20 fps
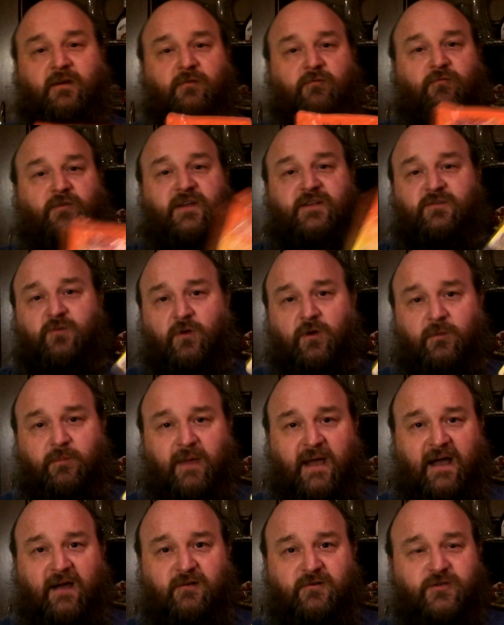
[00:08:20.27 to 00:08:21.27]
retort
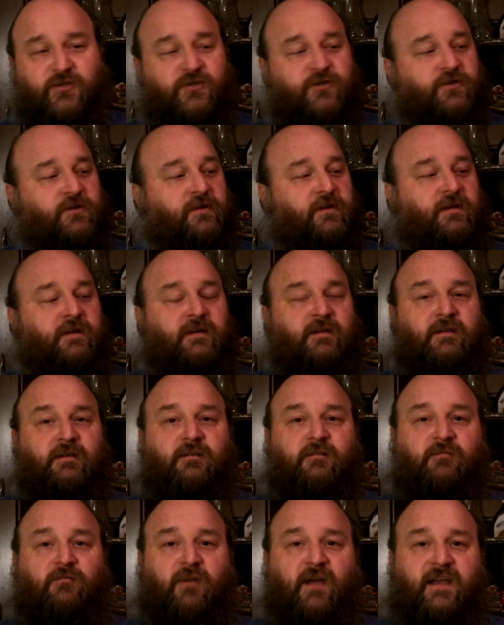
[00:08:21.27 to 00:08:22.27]
pouch
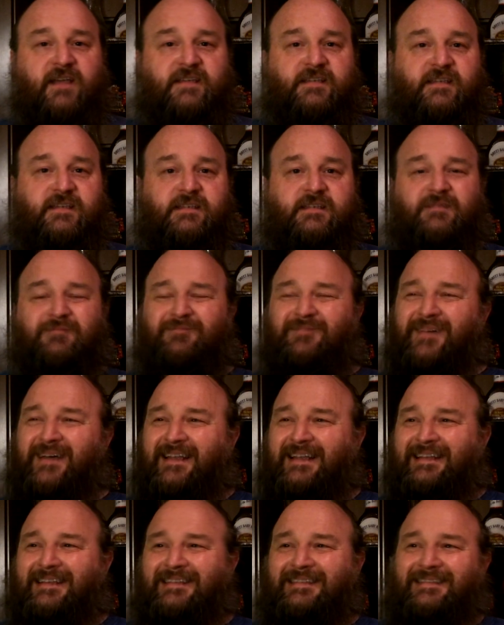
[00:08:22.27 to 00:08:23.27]
rices, but